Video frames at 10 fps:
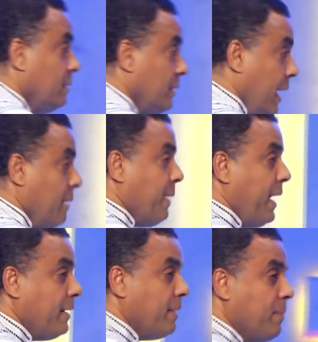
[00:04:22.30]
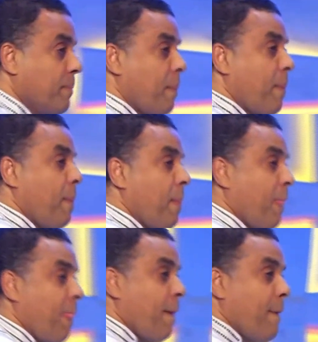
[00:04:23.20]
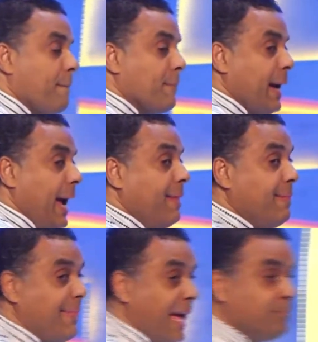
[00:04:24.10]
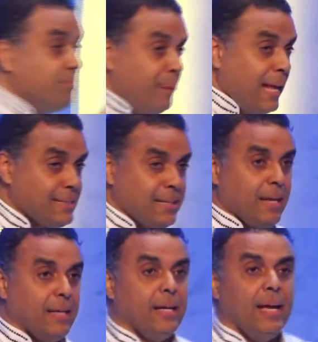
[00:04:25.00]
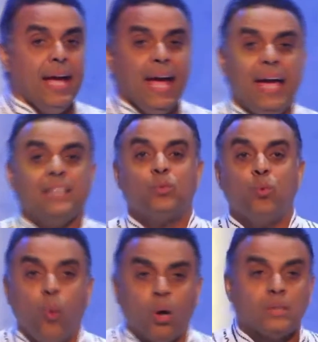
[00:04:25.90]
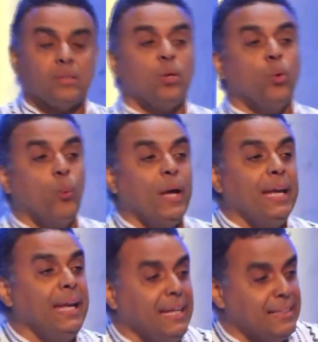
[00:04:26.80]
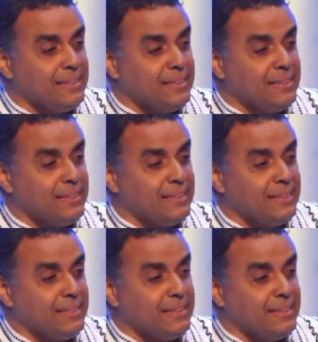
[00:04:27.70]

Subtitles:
Amen. And that blessing is what we need.